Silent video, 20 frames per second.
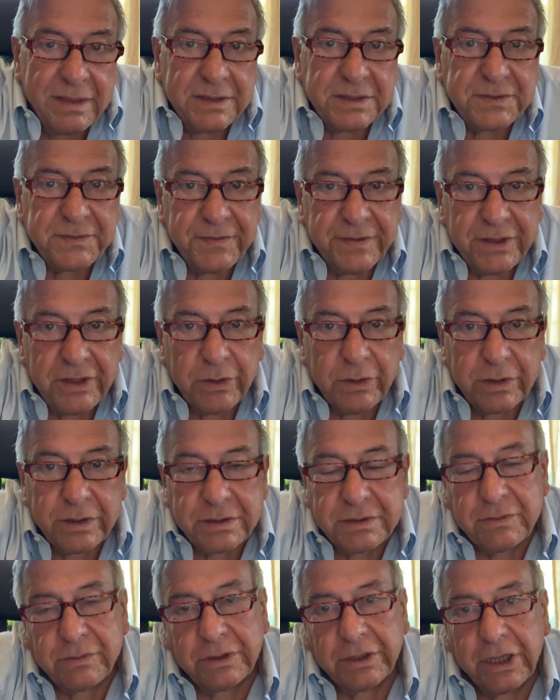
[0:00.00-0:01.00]
video is
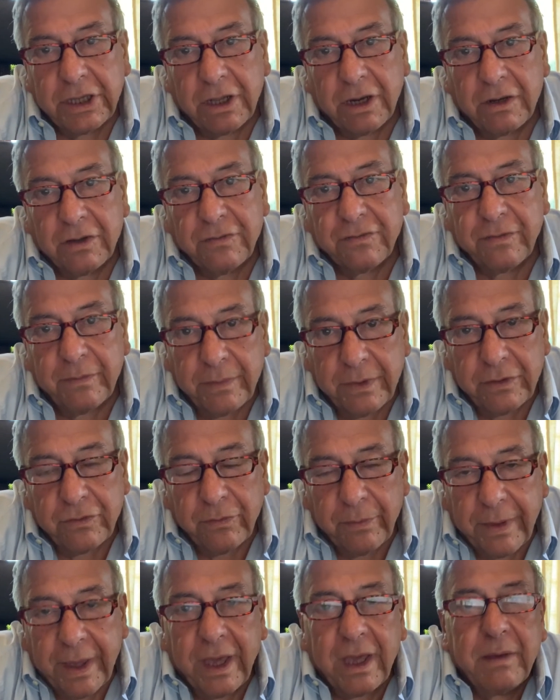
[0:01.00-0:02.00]
ridiculous for me to
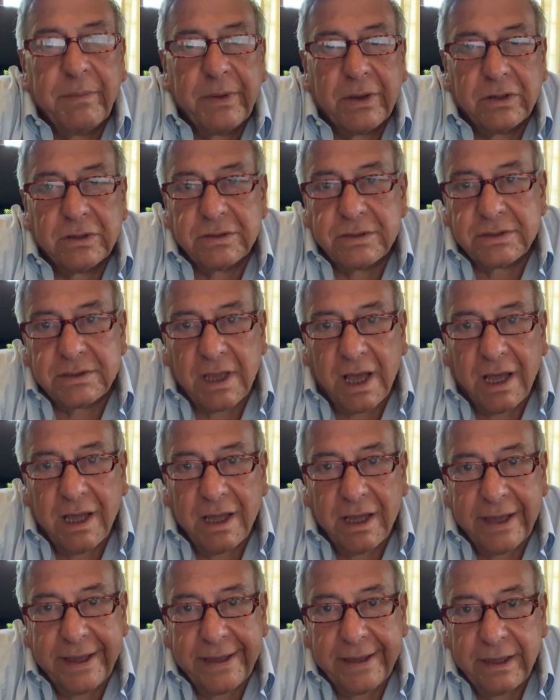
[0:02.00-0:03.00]
make because
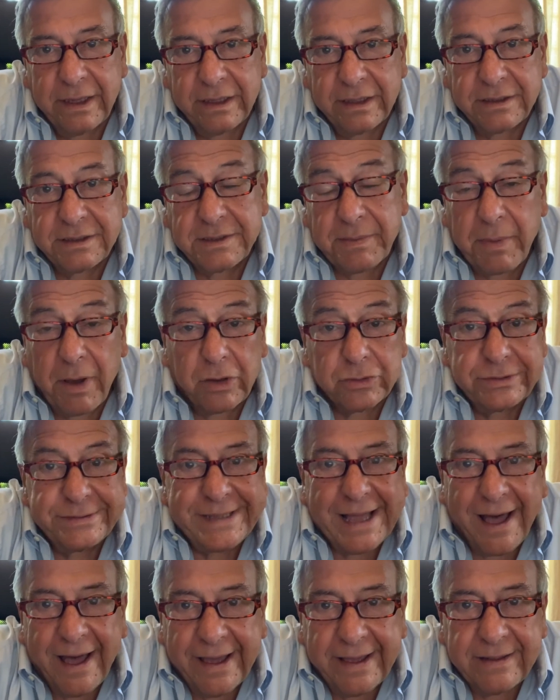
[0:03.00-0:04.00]
it's about
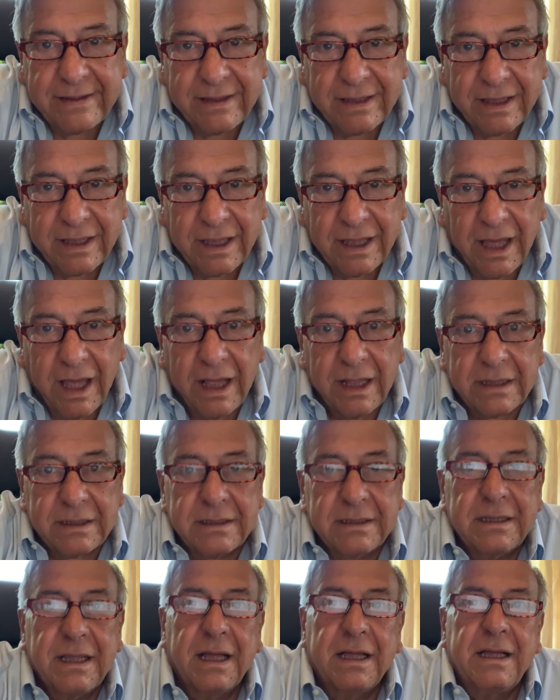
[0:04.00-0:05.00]
dieting and
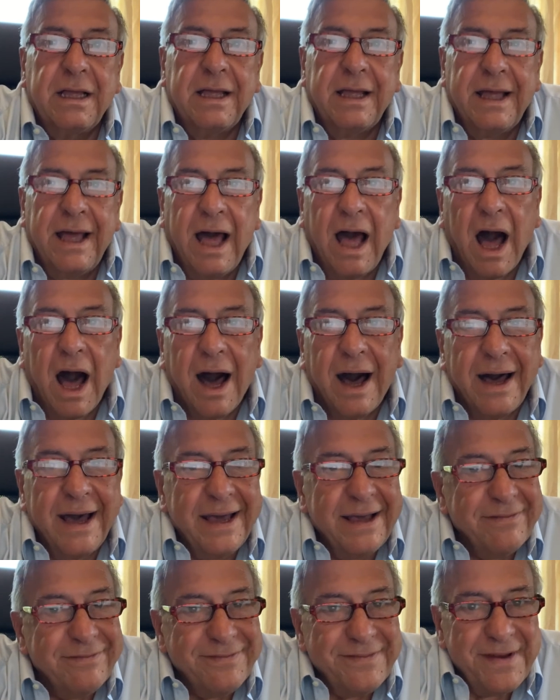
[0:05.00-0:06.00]
I
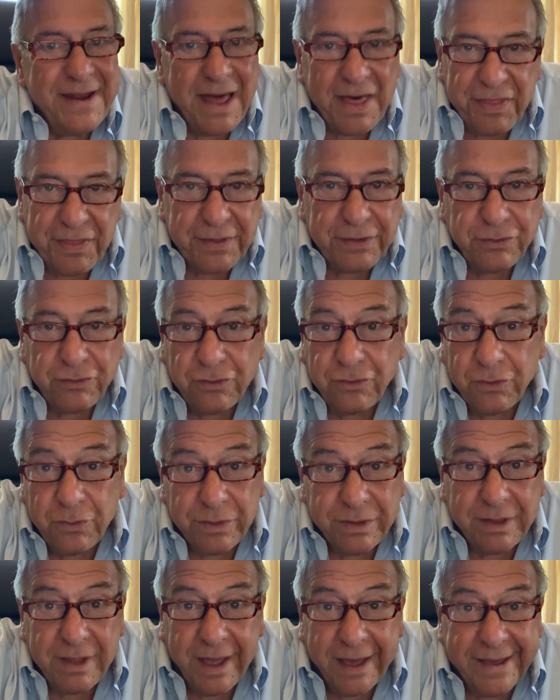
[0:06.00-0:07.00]
have nothing to do with
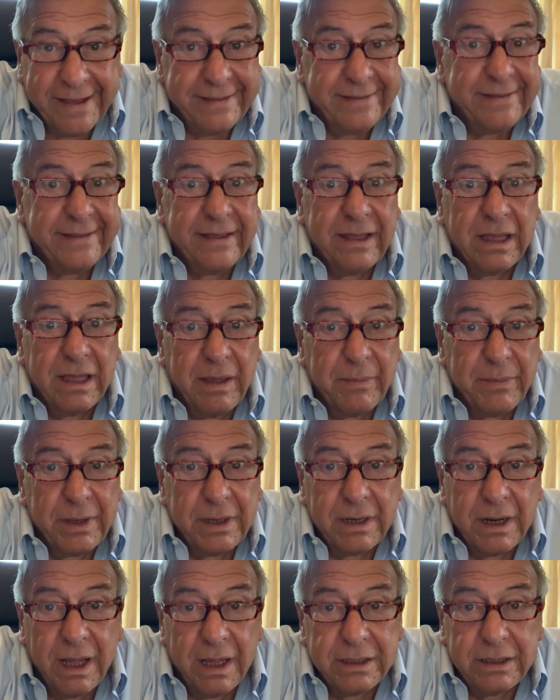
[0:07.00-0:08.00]
dieting. I mean,
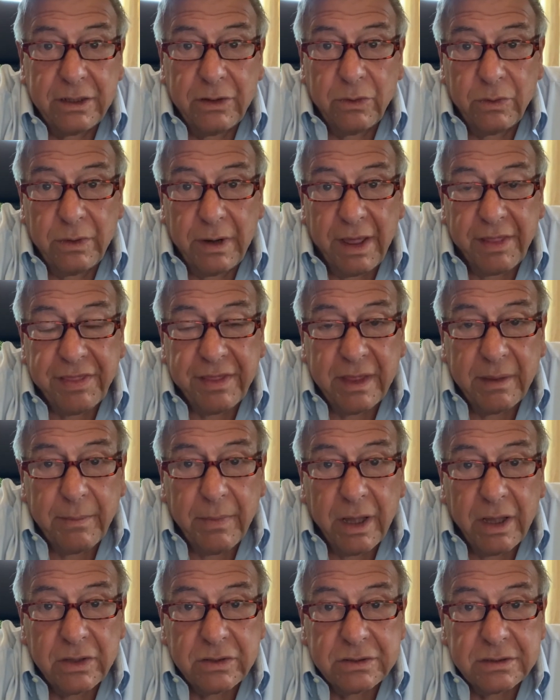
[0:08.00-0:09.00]
I know nothing
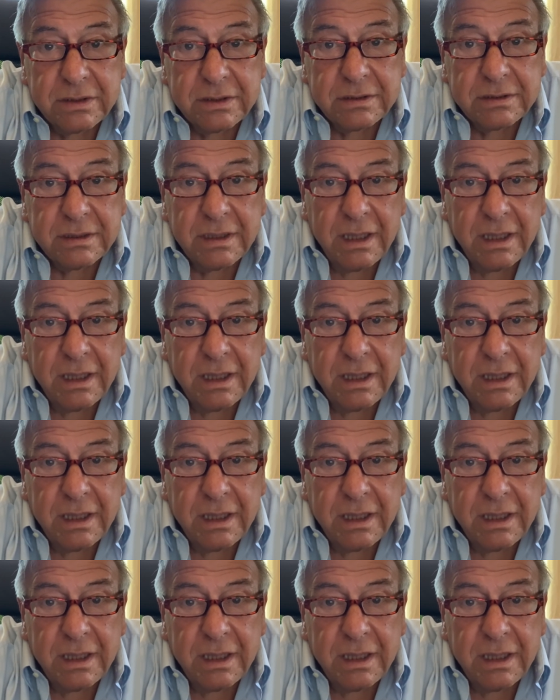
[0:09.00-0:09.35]
about it.